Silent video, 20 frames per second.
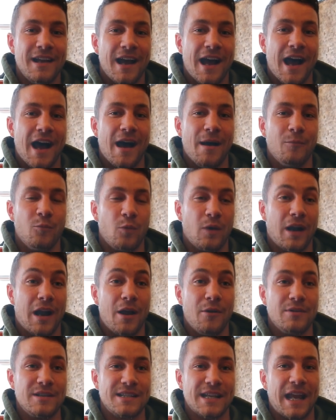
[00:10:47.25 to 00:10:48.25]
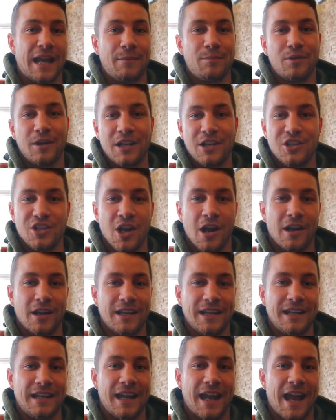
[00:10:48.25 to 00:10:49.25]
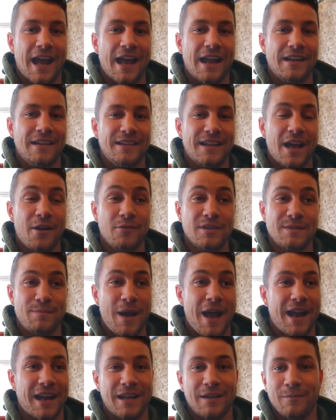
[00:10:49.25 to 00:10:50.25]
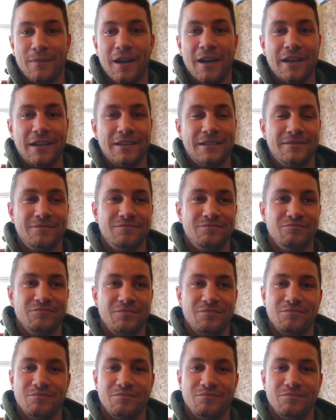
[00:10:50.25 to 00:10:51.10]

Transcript: um, where I was like pretty chunky, and that was back in my